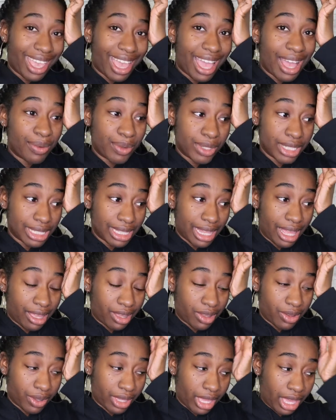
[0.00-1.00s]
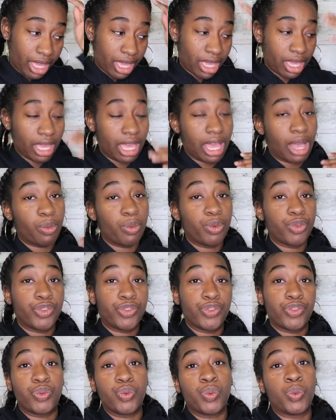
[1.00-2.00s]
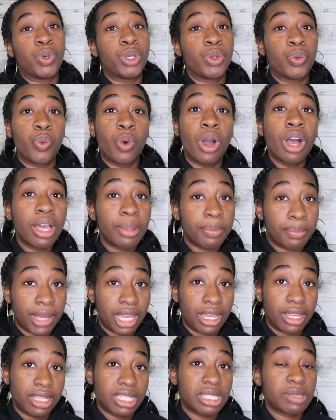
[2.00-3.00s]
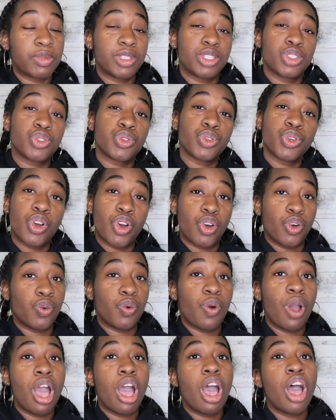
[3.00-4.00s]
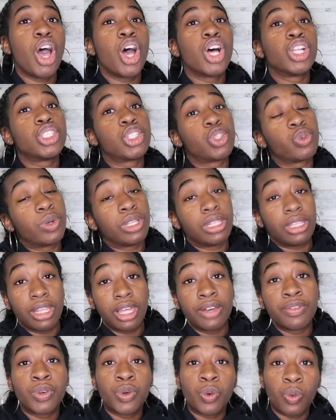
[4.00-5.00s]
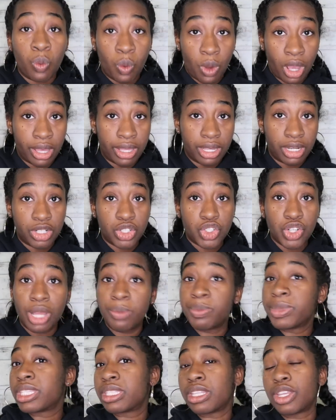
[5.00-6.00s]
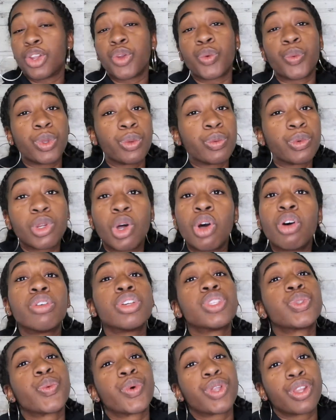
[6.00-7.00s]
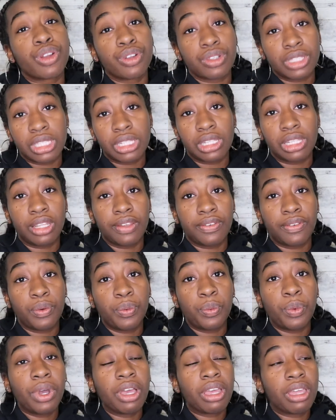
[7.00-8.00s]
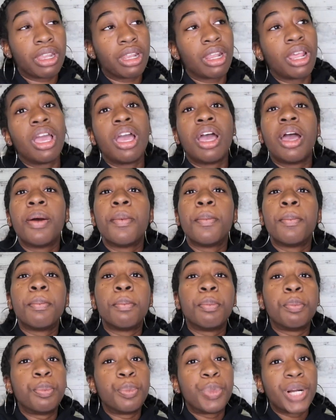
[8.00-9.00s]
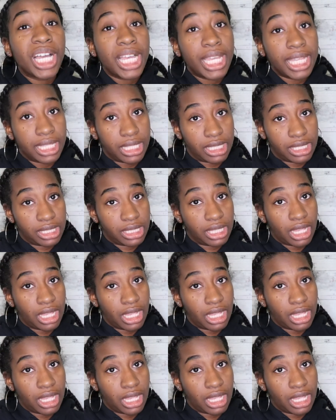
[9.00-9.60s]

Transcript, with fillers: I was like okay I would want my husband to go to a level one trauma center we would always want to go to the level one but